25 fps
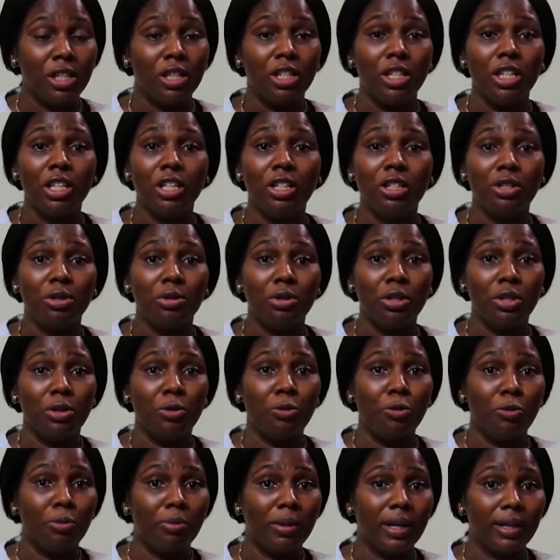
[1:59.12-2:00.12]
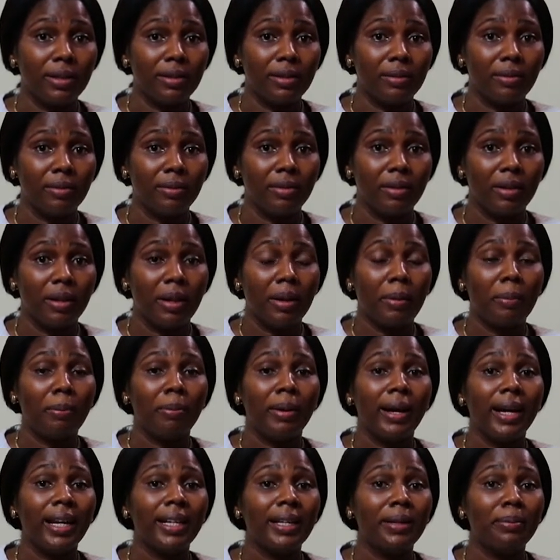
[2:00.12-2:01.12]
into the woman
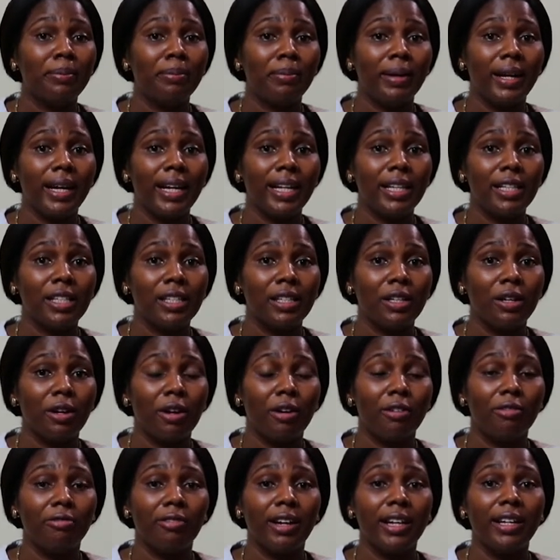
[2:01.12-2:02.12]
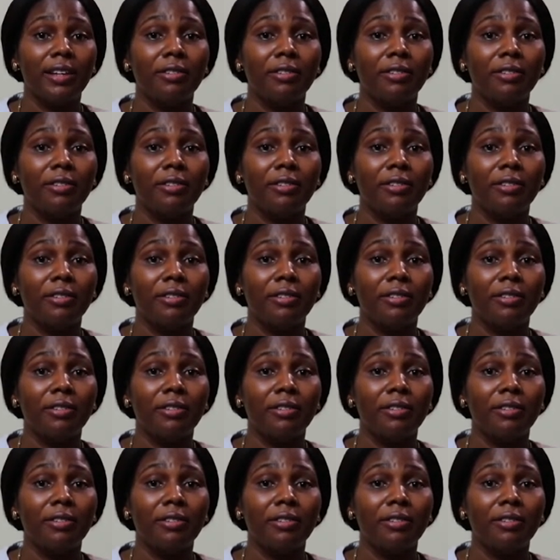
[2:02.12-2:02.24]
by the bite of an